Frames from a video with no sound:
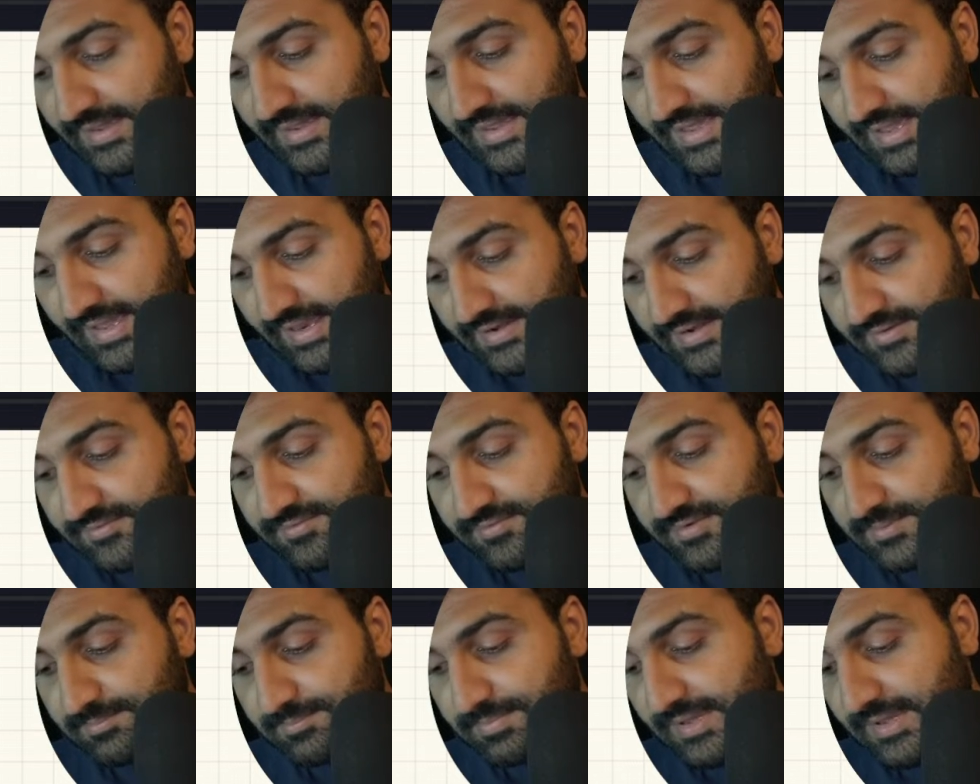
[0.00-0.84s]
and
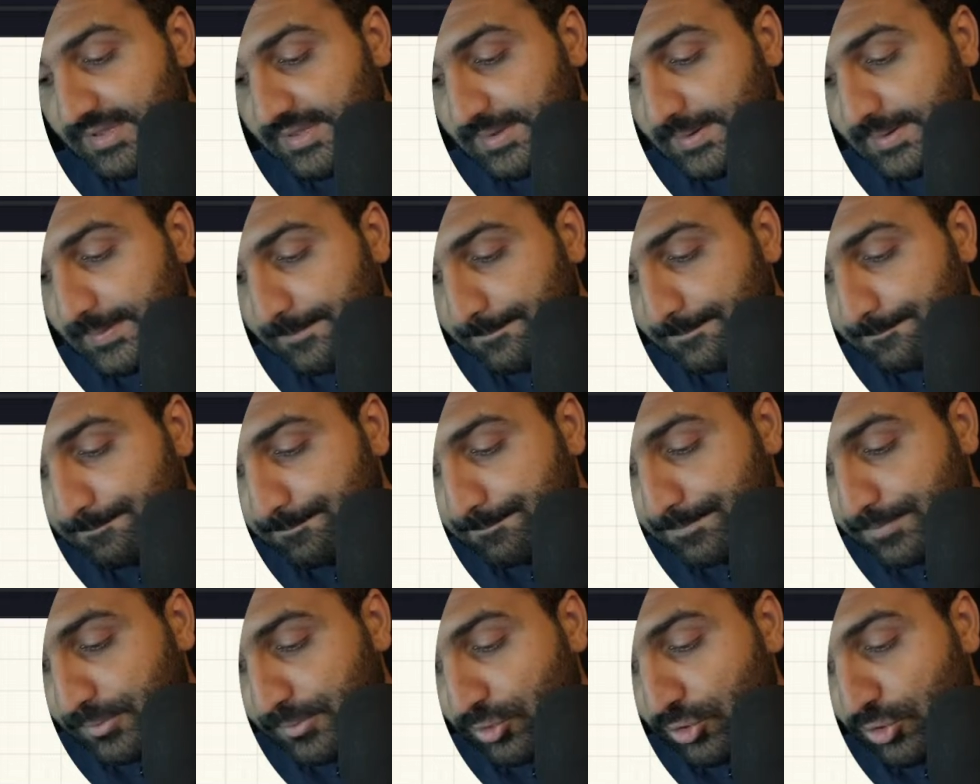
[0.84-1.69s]
will be
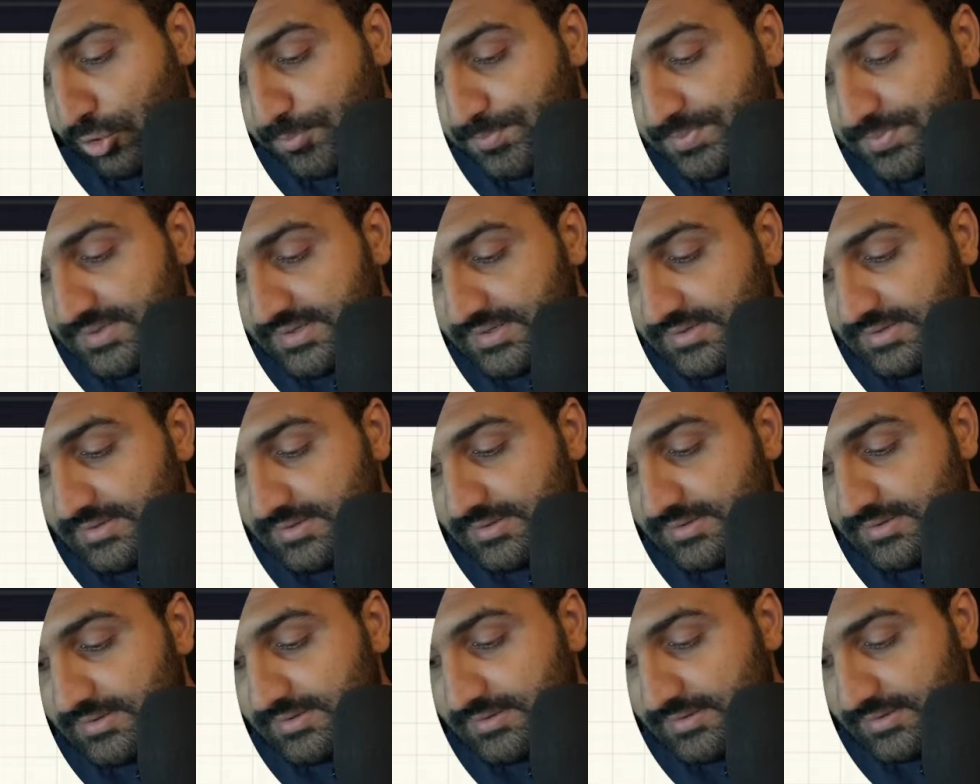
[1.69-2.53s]
popped.
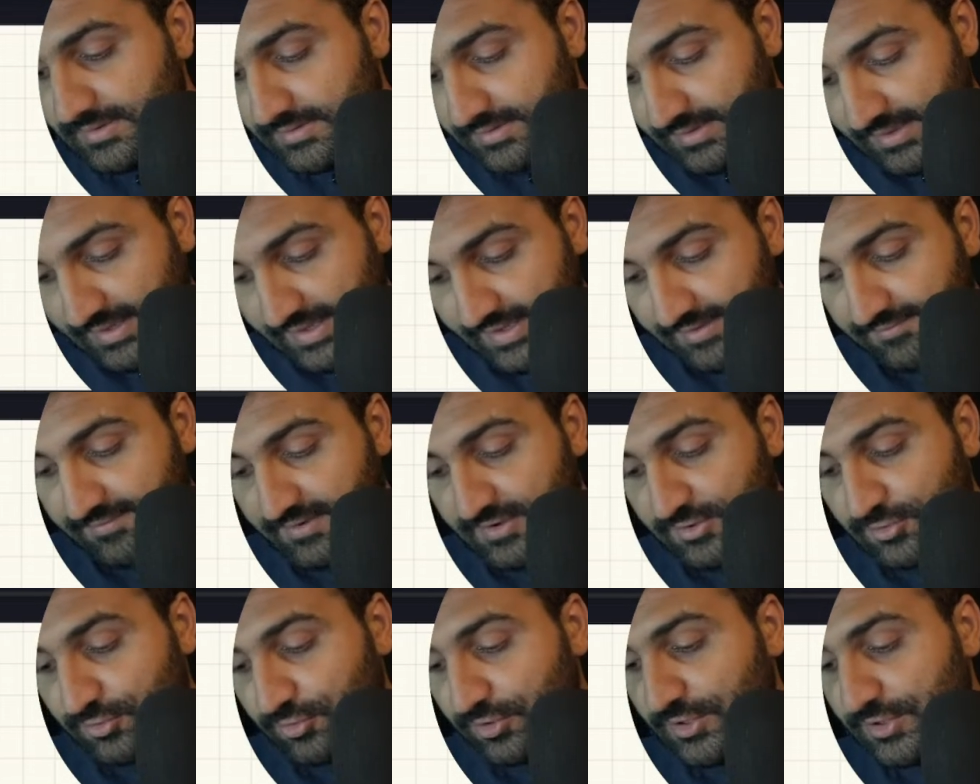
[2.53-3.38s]
A
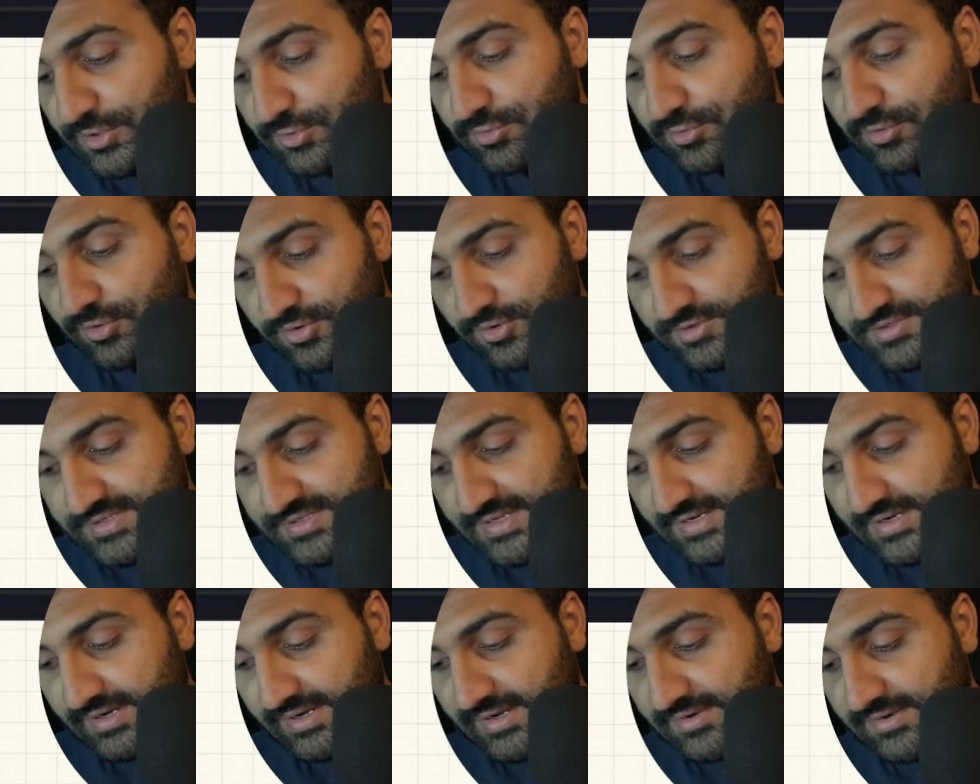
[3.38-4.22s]
will go into call
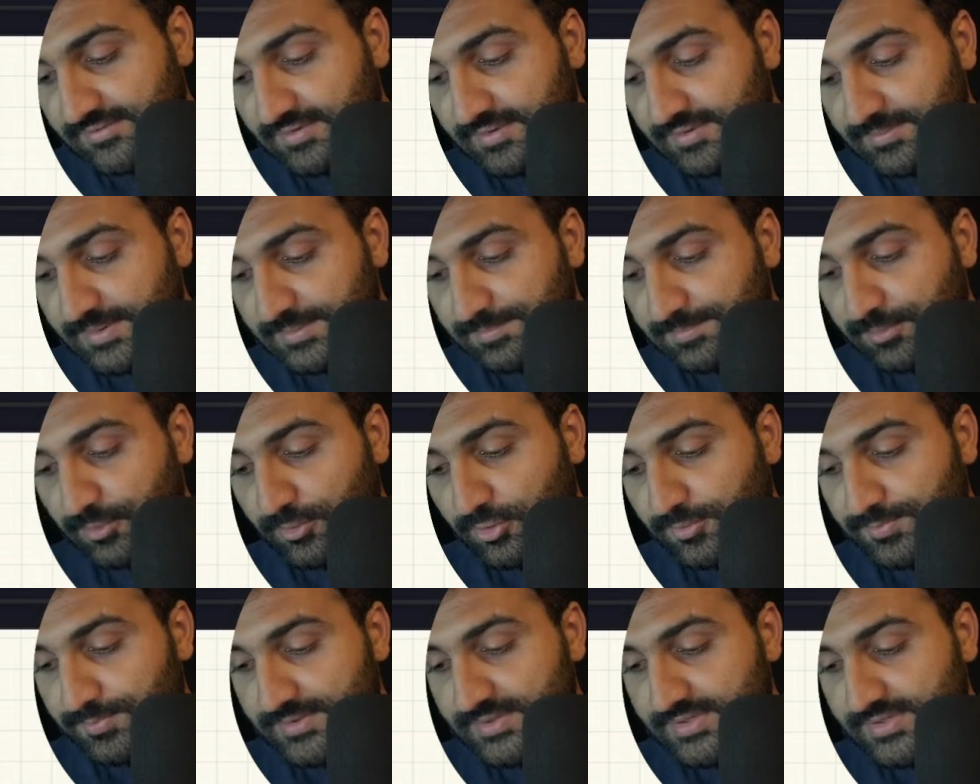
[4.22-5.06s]
stack and will be
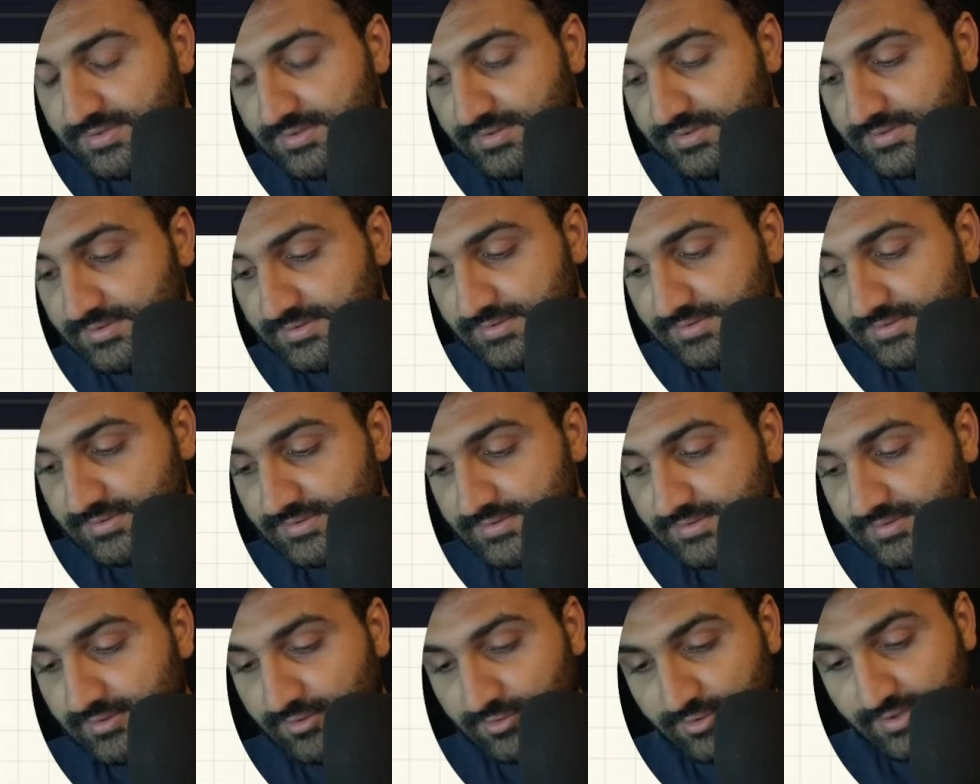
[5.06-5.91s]
popped.
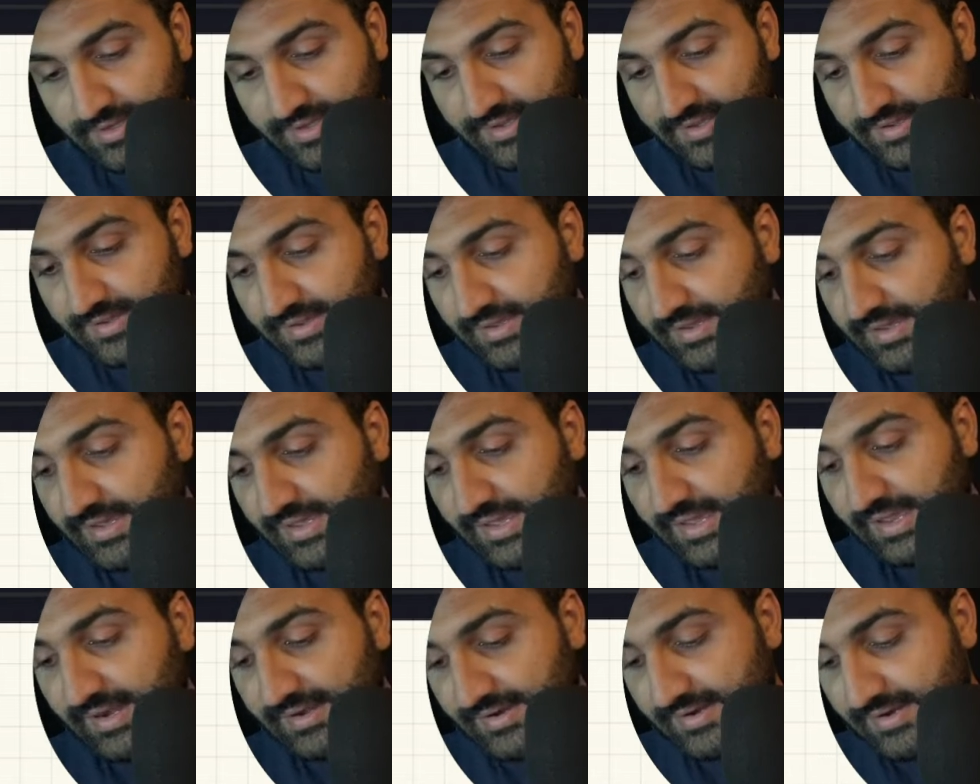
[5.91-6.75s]
Okay,
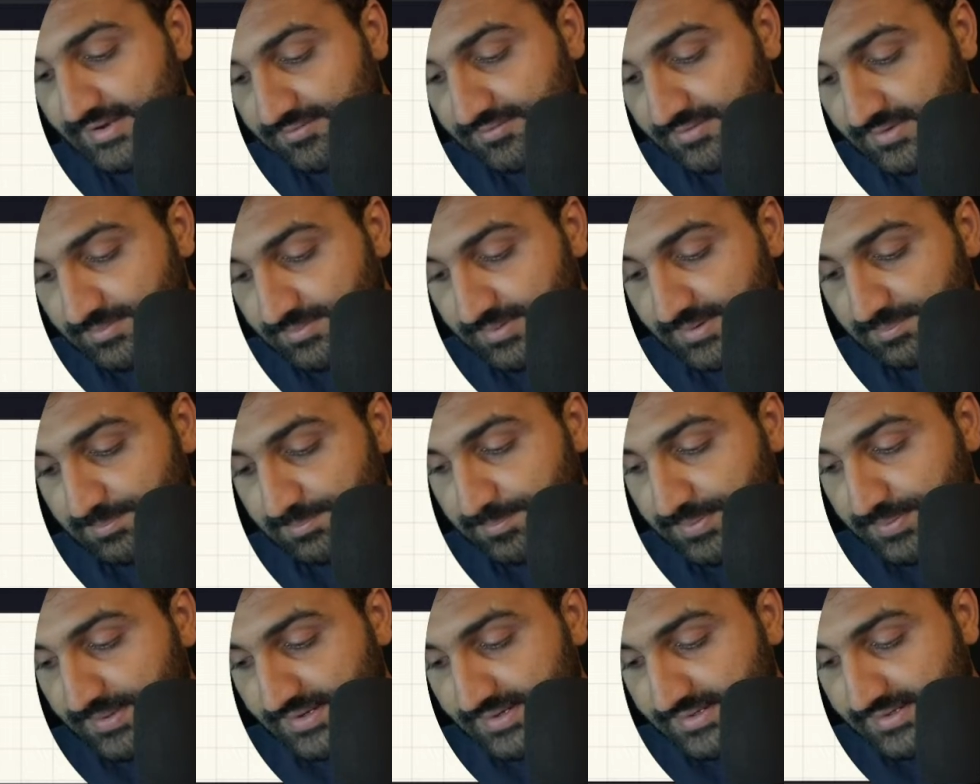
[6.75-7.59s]
and it will be
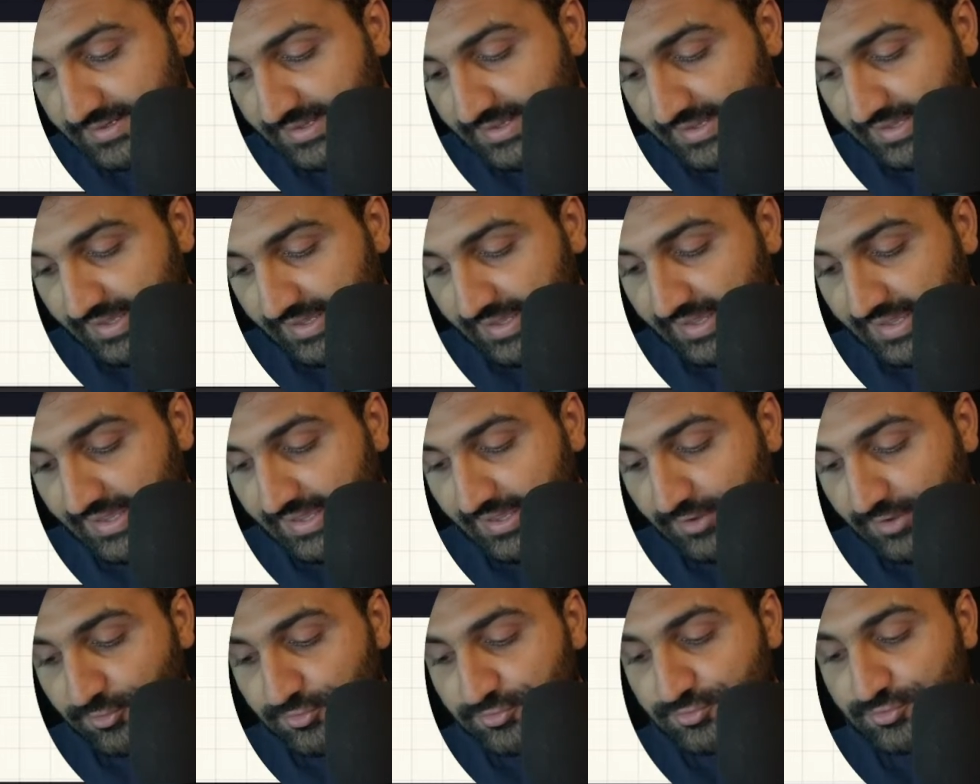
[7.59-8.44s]
print
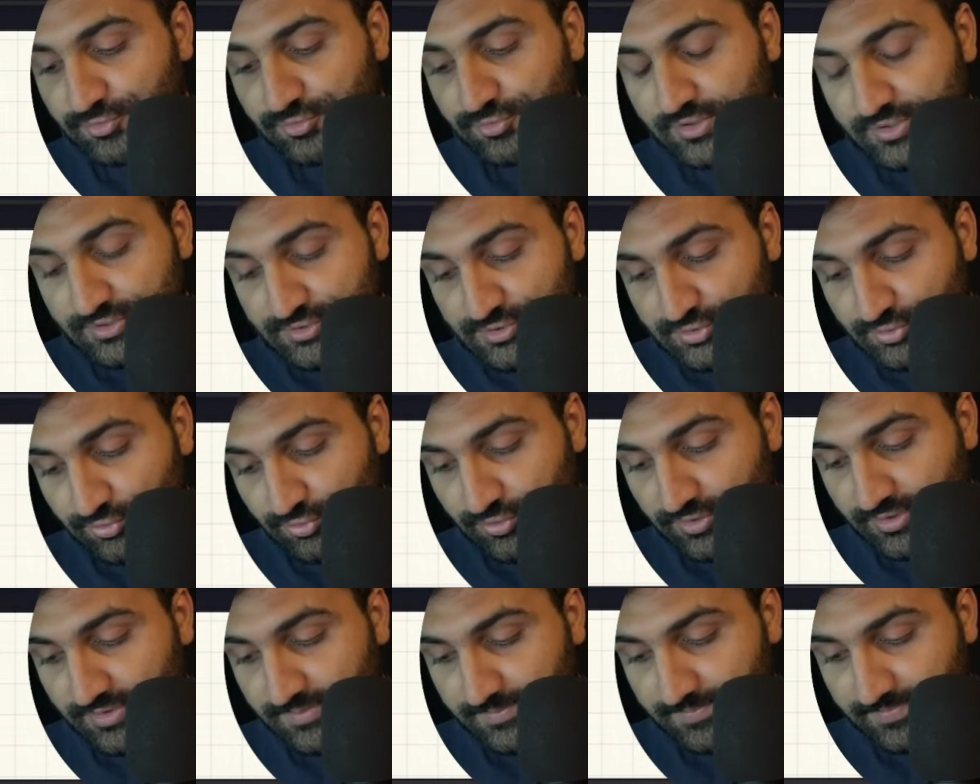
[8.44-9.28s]
A onto
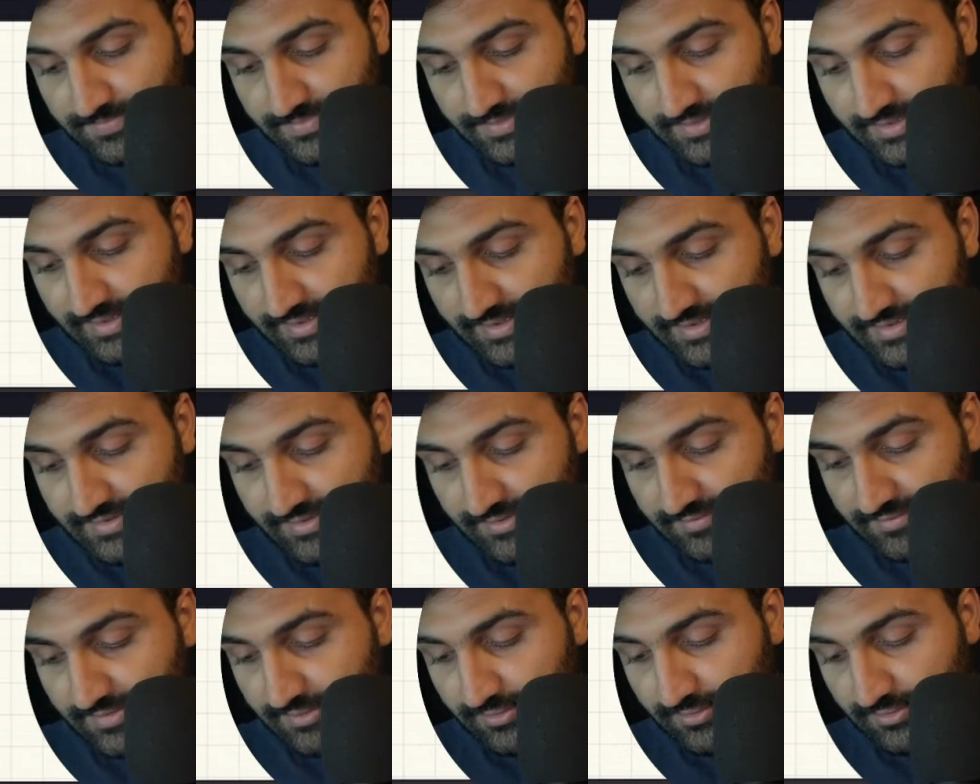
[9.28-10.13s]
console. Here is
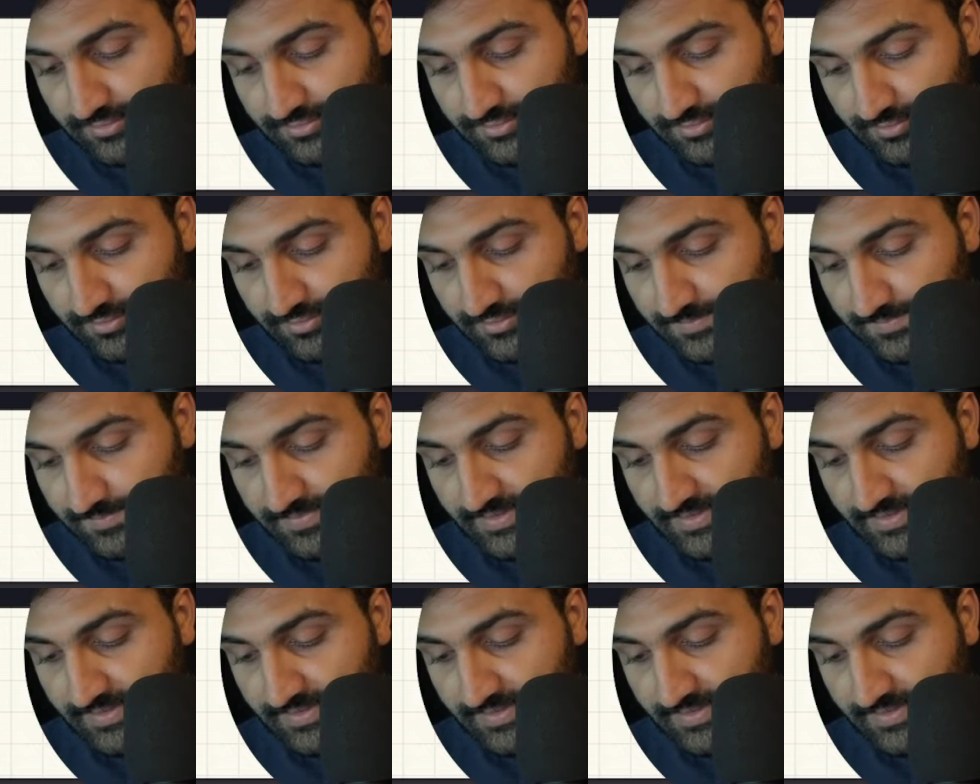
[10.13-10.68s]
our console.